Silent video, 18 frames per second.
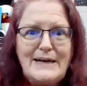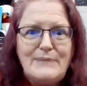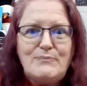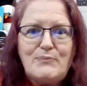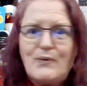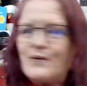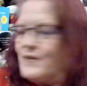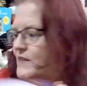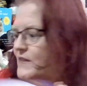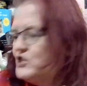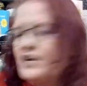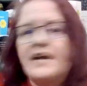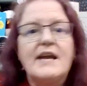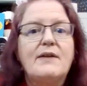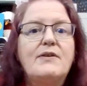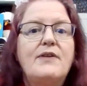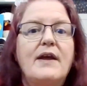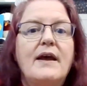more than the
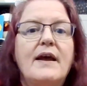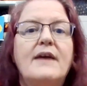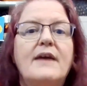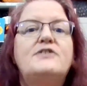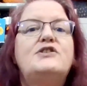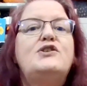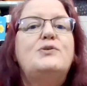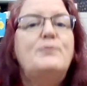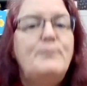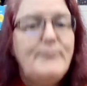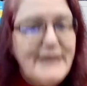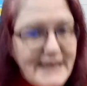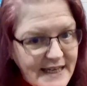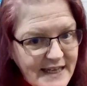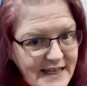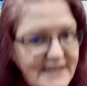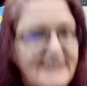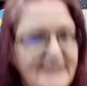chicken to
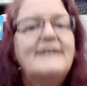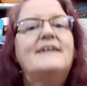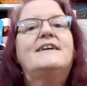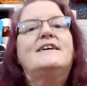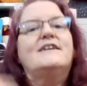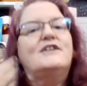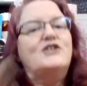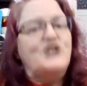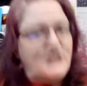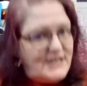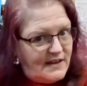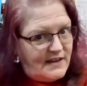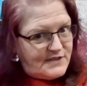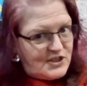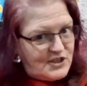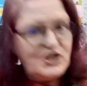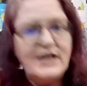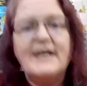me. She
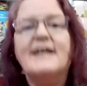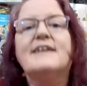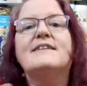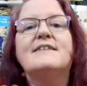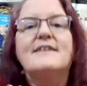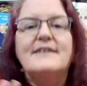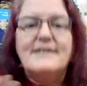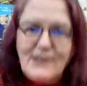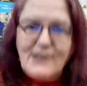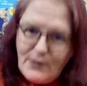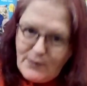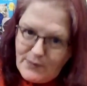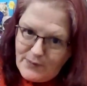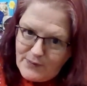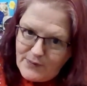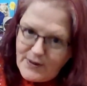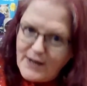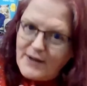loves the chicken, so
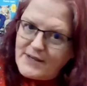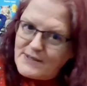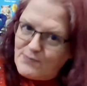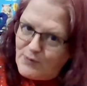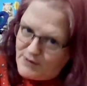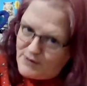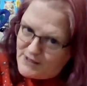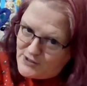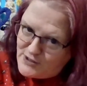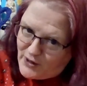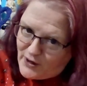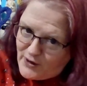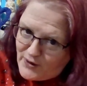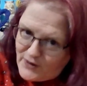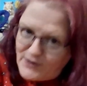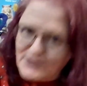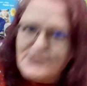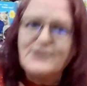it's worth it to
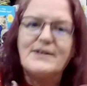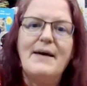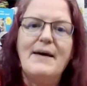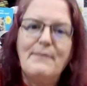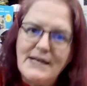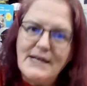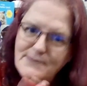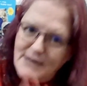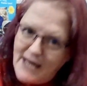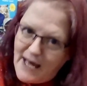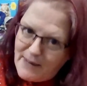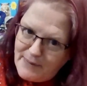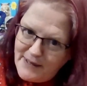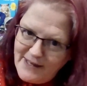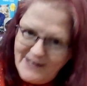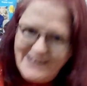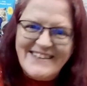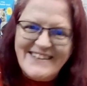her, so that makes me
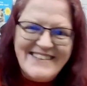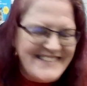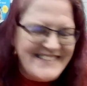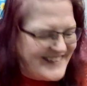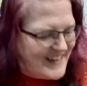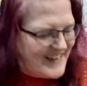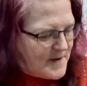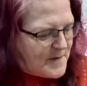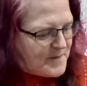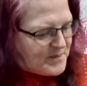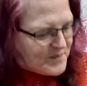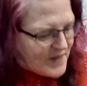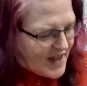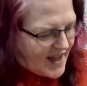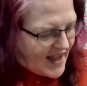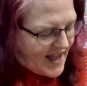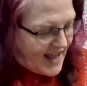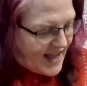happy.
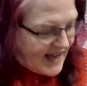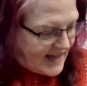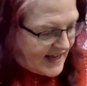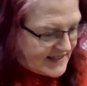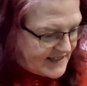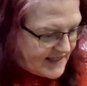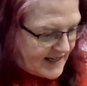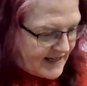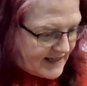And